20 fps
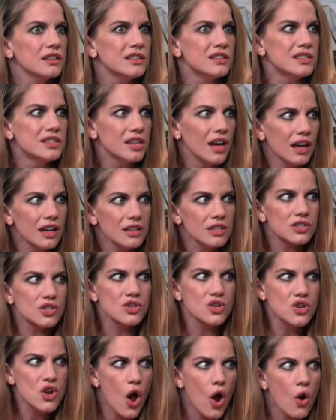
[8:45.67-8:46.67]
does
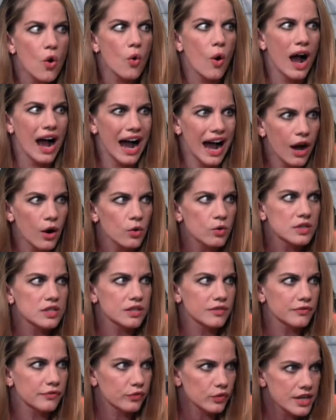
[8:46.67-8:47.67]
know how
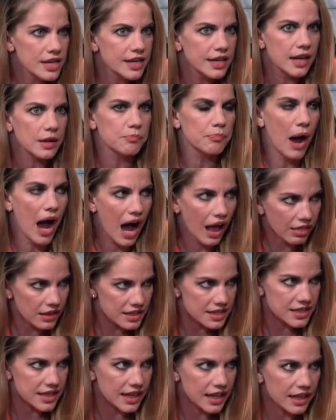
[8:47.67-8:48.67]
to freaking yeah.
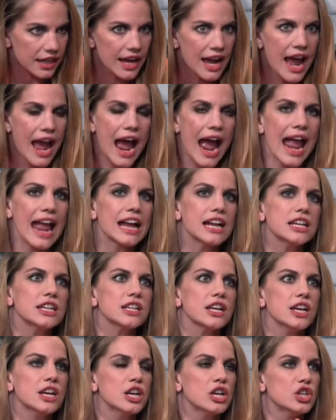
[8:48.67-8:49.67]
politic, yeah.
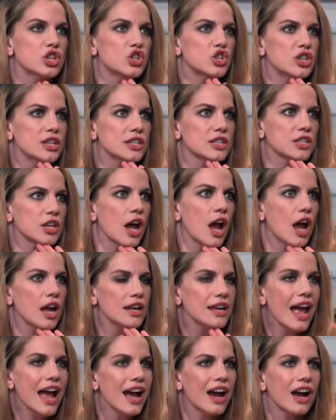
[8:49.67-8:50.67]
and she's
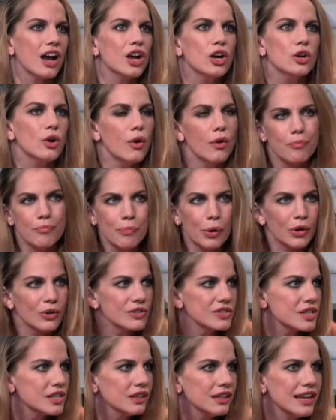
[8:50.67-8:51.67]
yeah
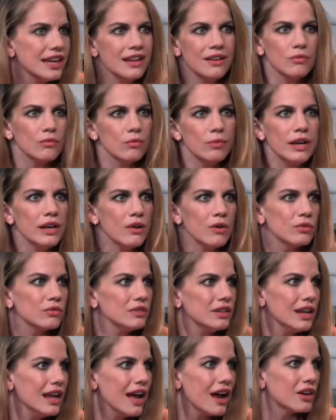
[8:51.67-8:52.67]
personally we
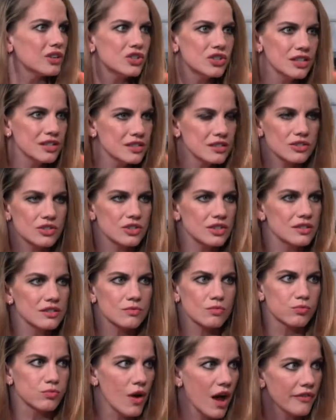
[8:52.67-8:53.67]
don't yeah she's mm -hmm. she's
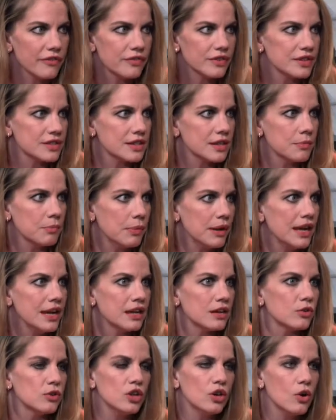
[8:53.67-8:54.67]
rough as can be
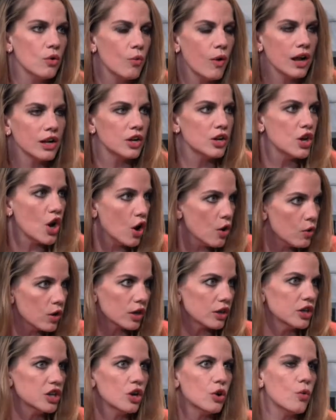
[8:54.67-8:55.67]
and yeah. you don't want to know
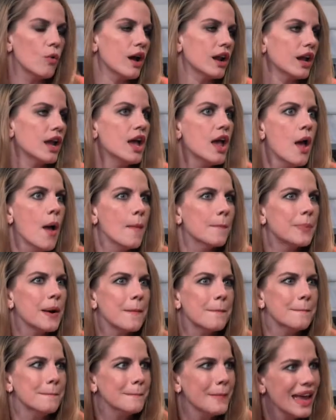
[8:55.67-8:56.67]
her you don't want to but
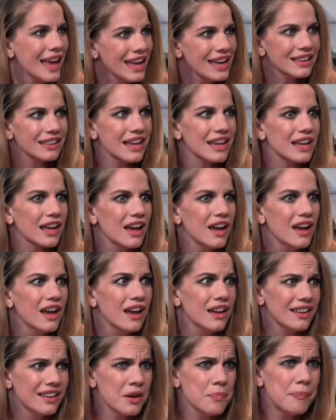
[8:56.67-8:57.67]
man like
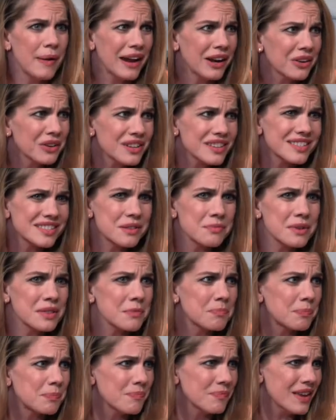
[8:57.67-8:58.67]
compared to some of
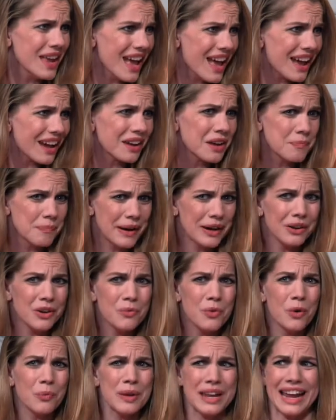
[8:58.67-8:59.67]
the yeah compared to
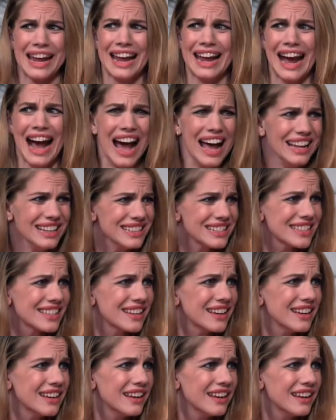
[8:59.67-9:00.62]
what we got that's